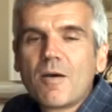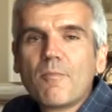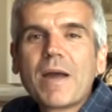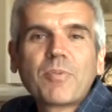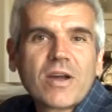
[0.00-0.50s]

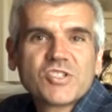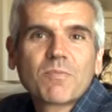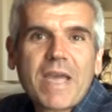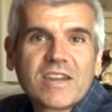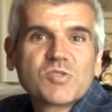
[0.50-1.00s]
My
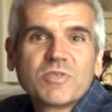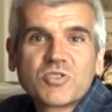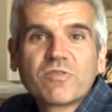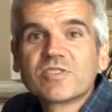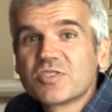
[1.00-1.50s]
project management
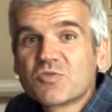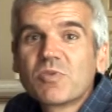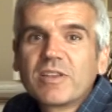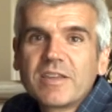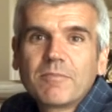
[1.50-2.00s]
services
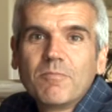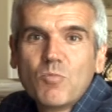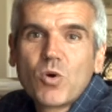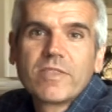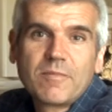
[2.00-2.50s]
really
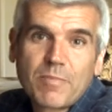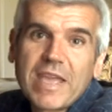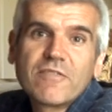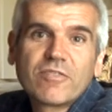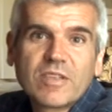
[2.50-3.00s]
more than
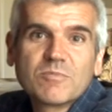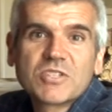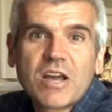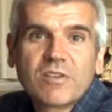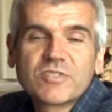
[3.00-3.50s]
pay for
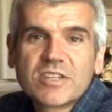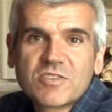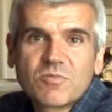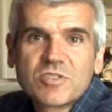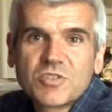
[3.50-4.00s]
themselves as
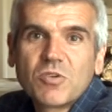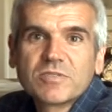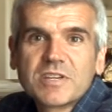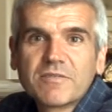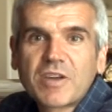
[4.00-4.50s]
a
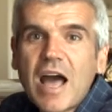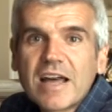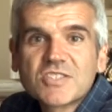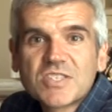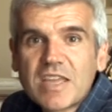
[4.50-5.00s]
result of
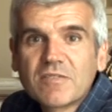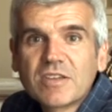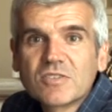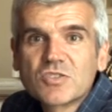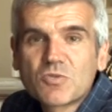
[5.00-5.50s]
cost savings